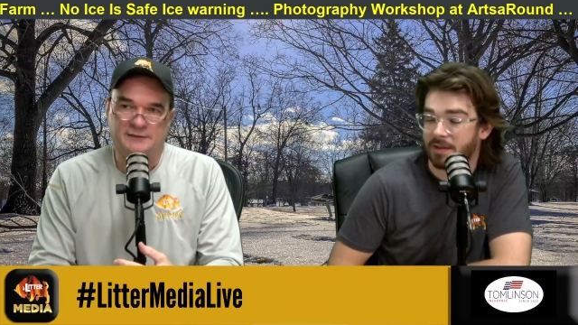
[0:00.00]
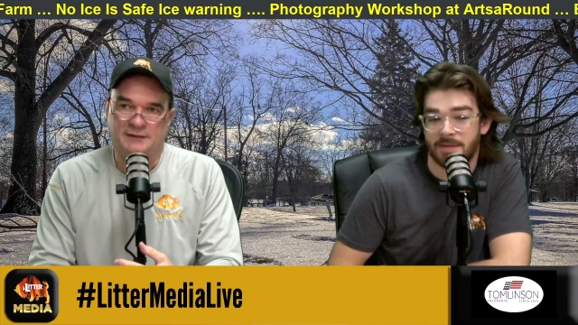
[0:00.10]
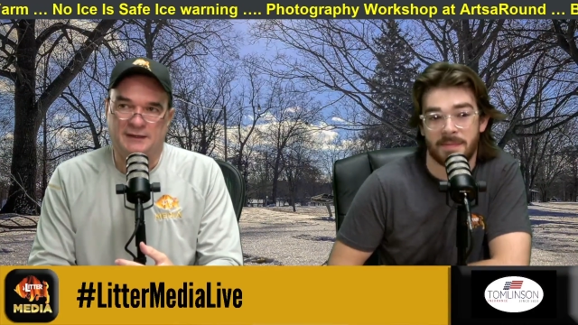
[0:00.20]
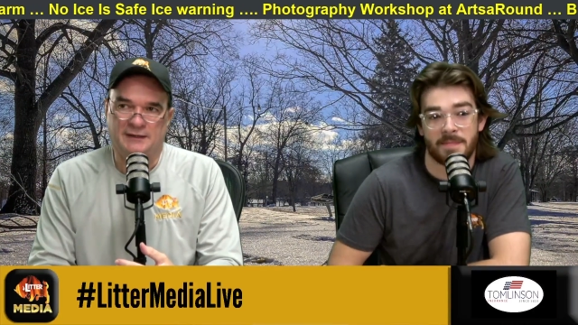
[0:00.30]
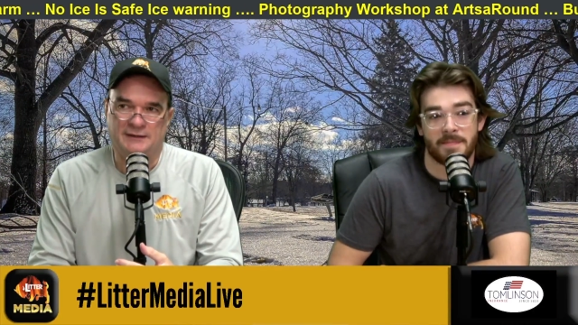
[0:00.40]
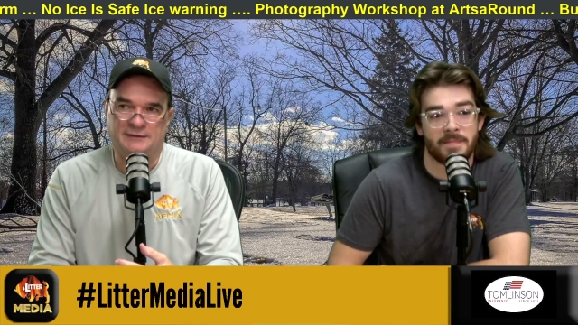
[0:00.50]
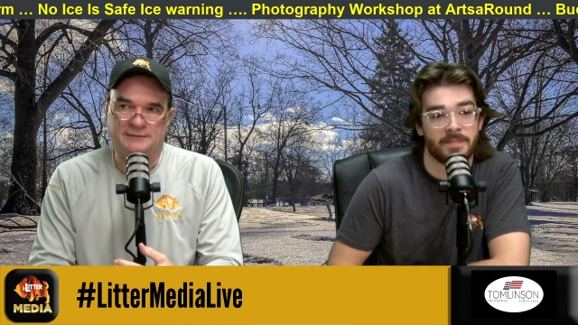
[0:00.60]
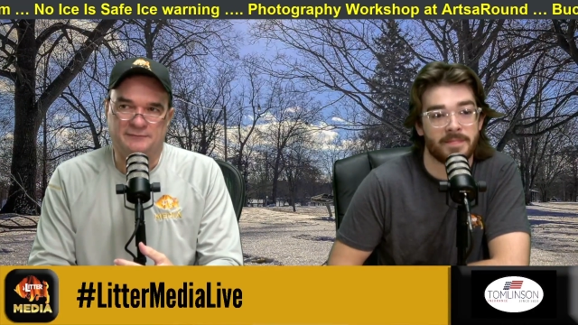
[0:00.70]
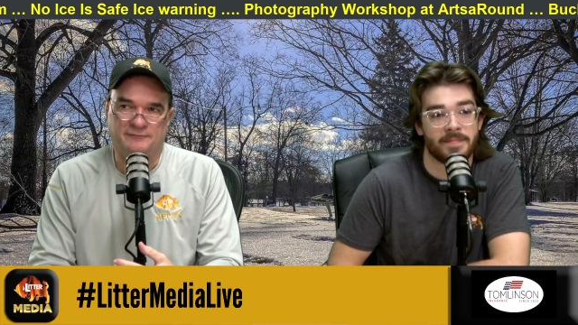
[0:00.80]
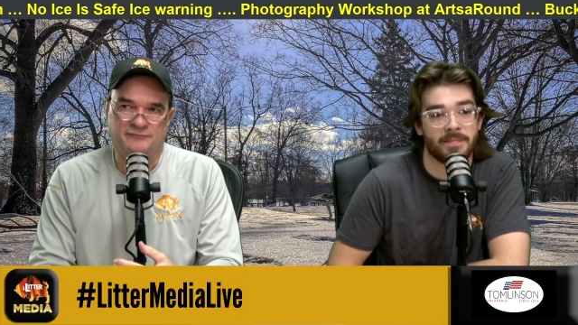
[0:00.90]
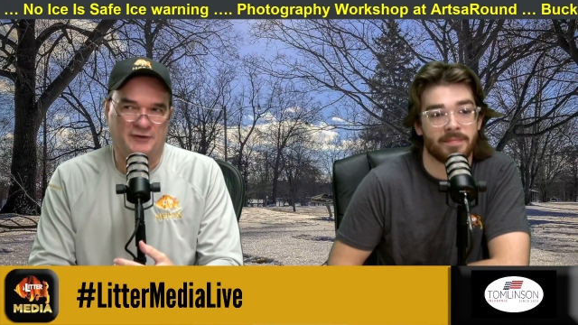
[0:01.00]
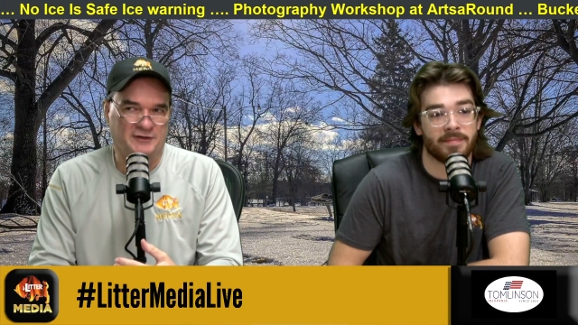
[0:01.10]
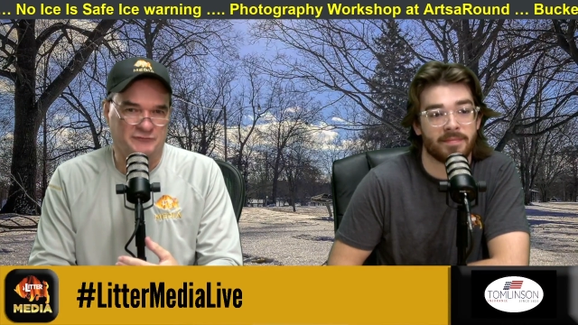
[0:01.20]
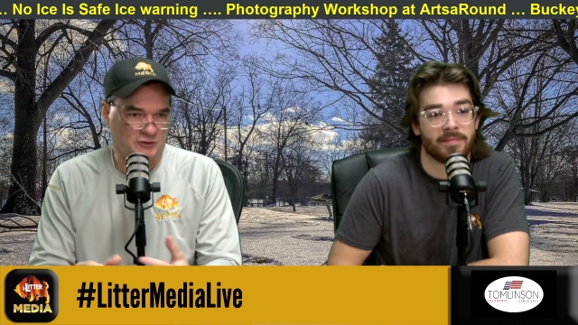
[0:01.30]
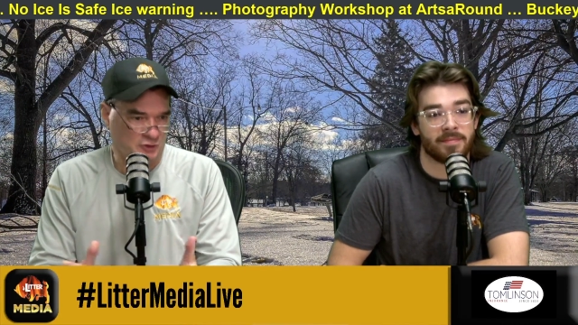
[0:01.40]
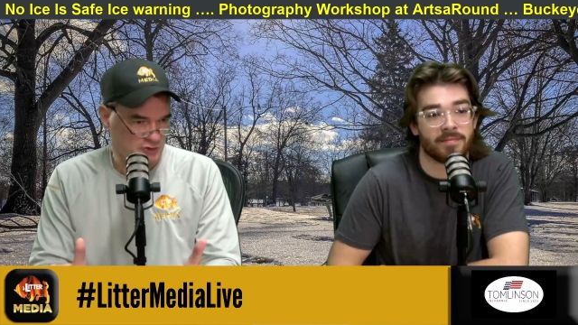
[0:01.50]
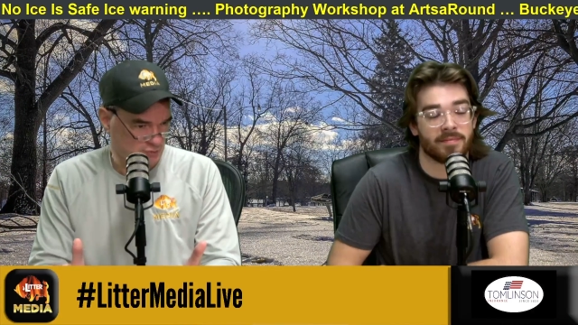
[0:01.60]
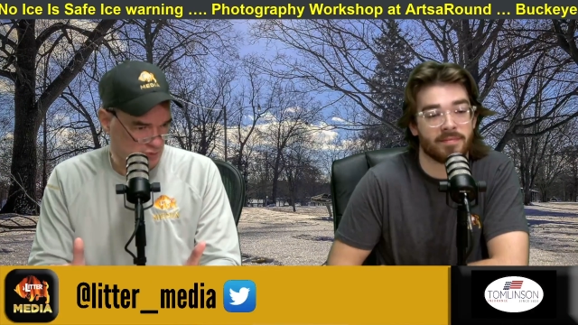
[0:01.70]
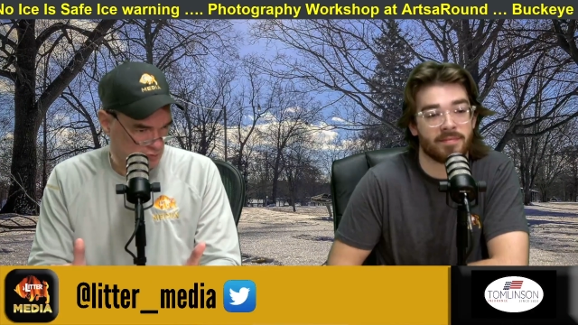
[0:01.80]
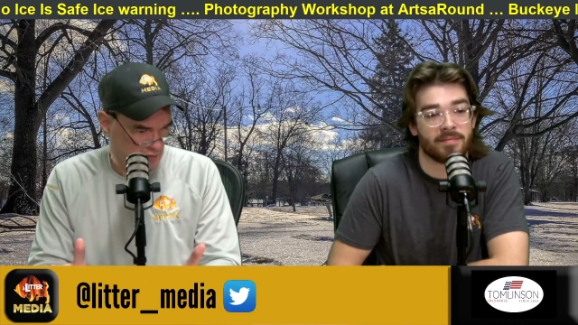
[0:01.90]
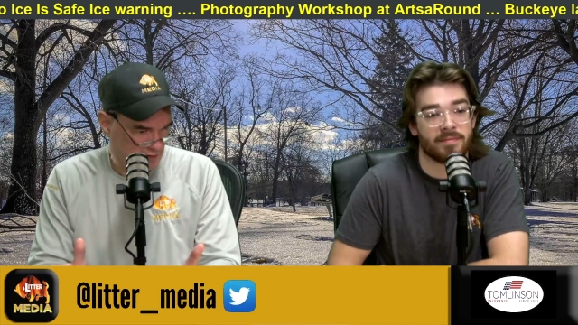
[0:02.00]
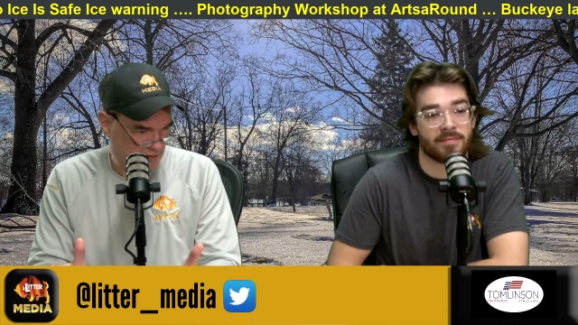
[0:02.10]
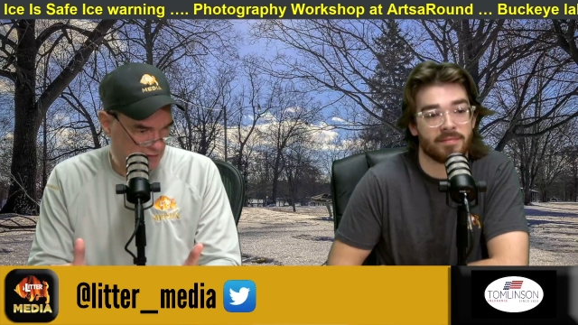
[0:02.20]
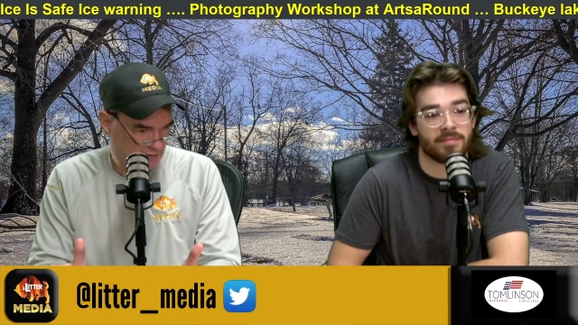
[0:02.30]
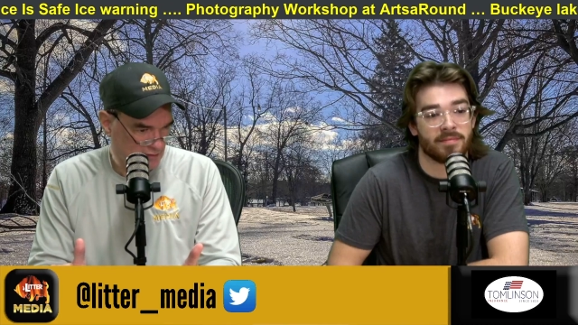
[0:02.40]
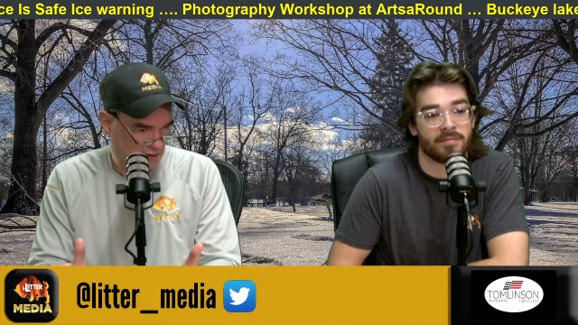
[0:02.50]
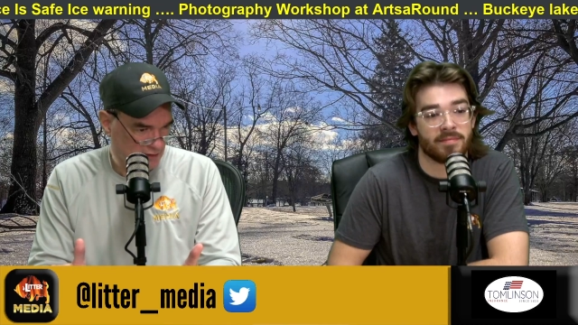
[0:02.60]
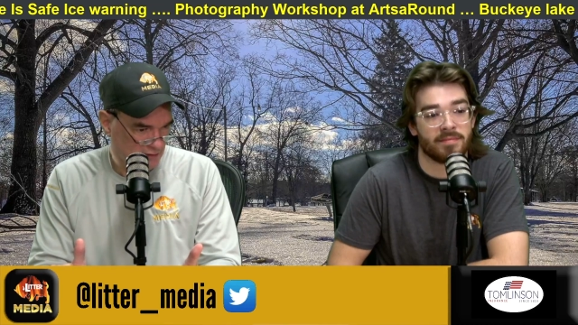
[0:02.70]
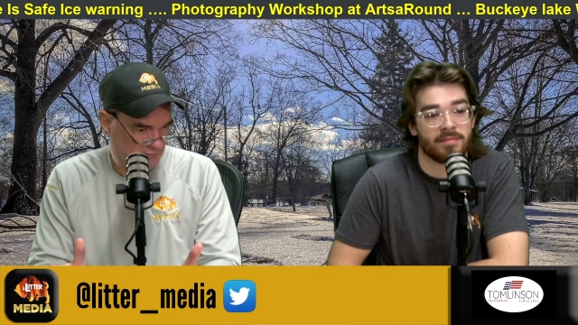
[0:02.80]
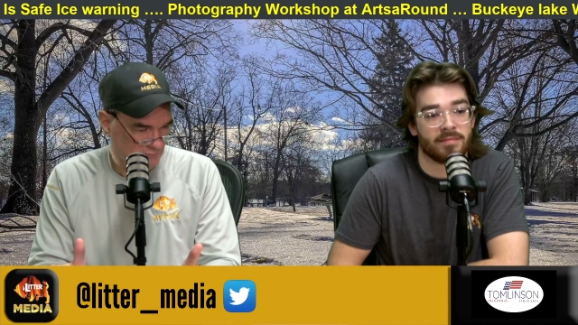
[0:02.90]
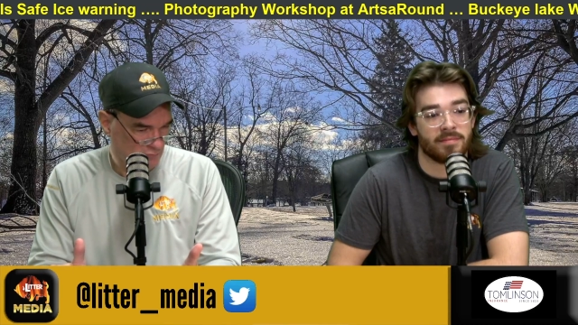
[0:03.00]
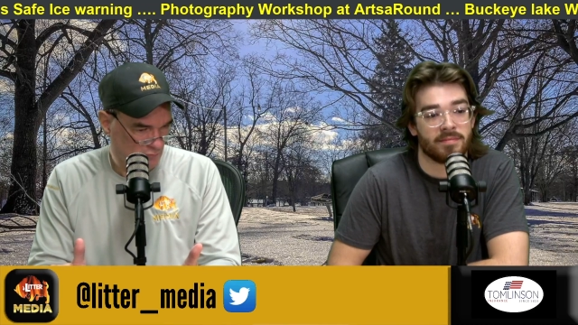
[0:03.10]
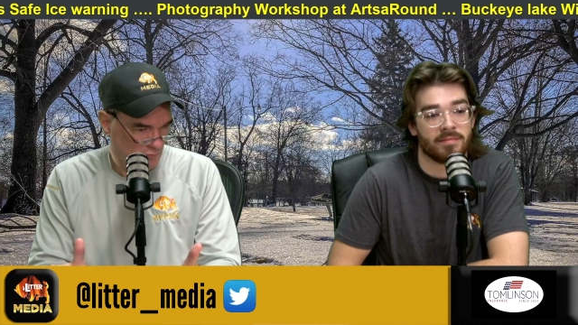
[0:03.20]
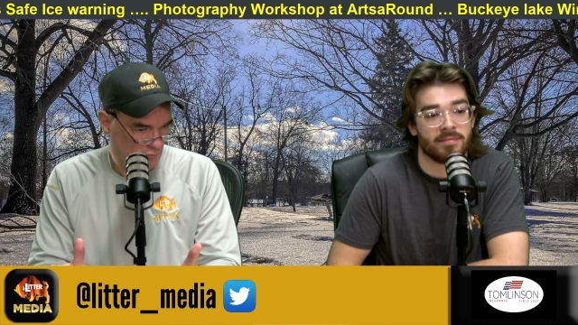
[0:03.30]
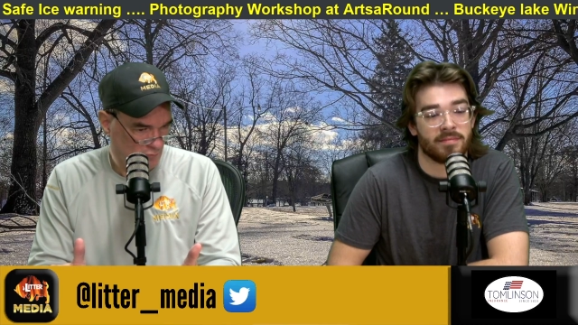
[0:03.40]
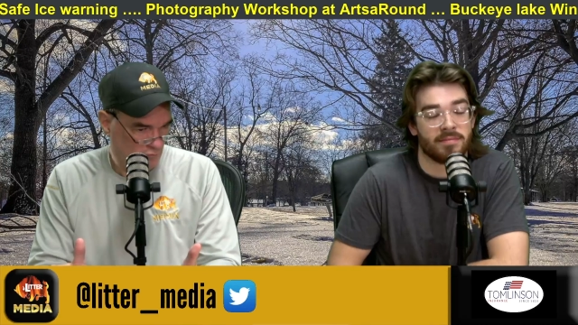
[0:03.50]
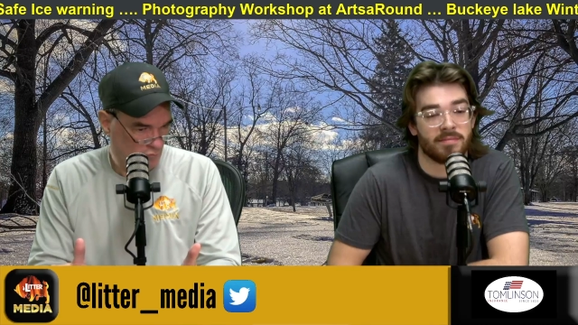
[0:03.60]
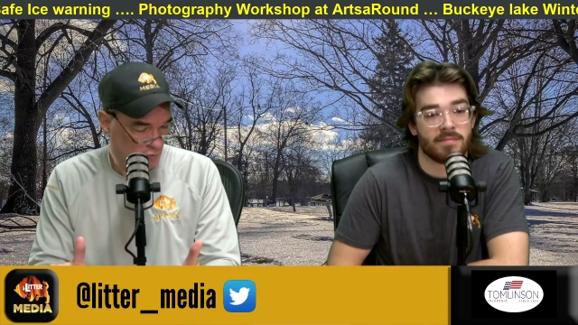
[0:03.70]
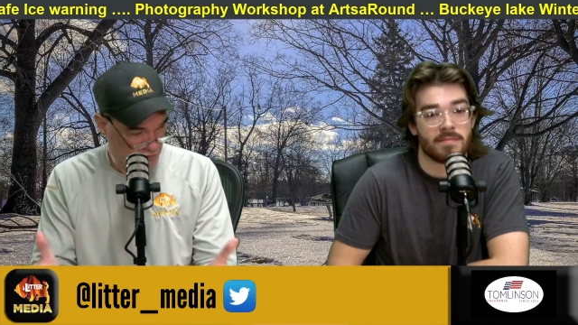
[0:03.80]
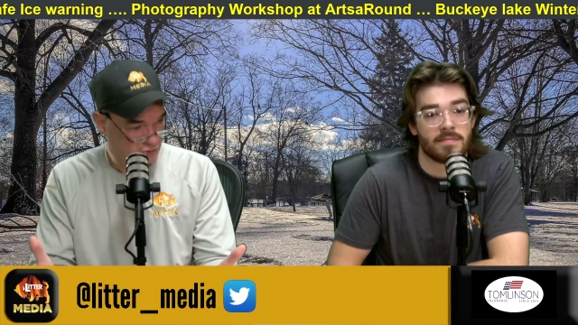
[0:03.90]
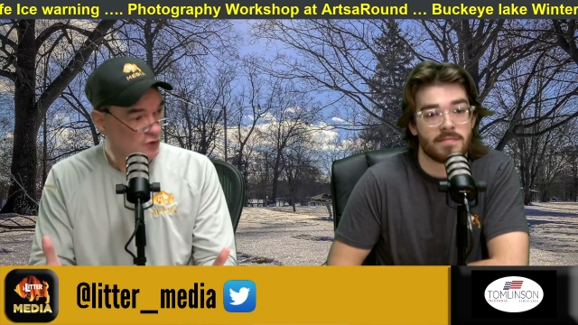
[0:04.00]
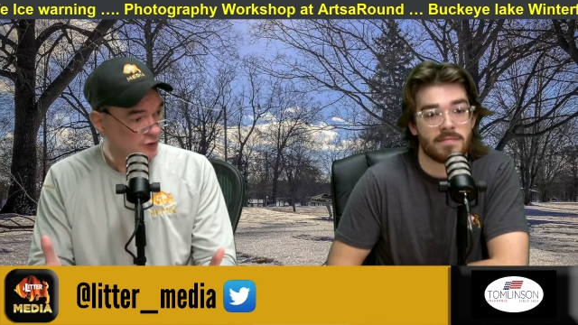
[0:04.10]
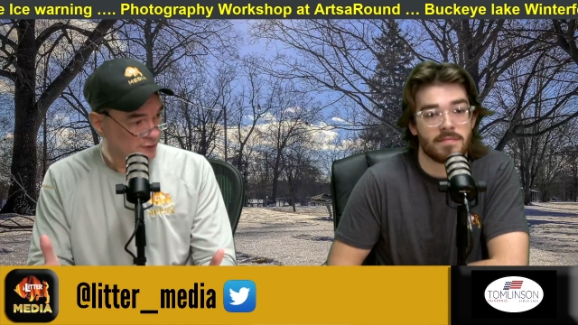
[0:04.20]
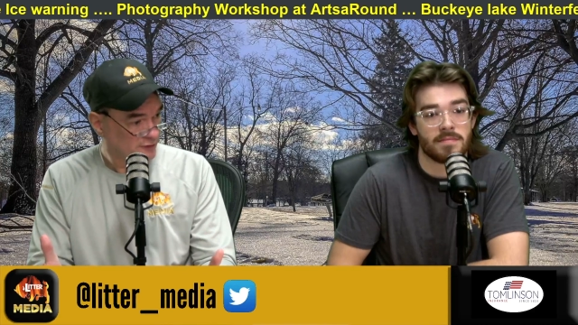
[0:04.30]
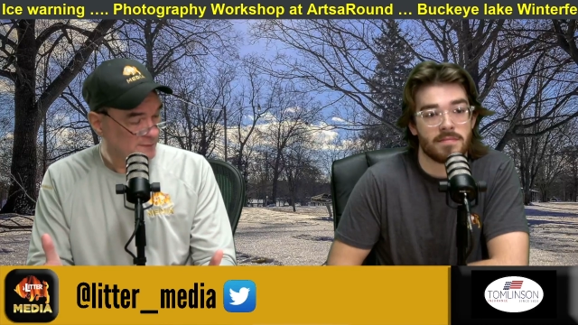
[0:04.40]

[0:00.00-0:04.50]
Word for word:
Speaker 1: Uh, Frankfort, Clarksburg, Pike um, was good.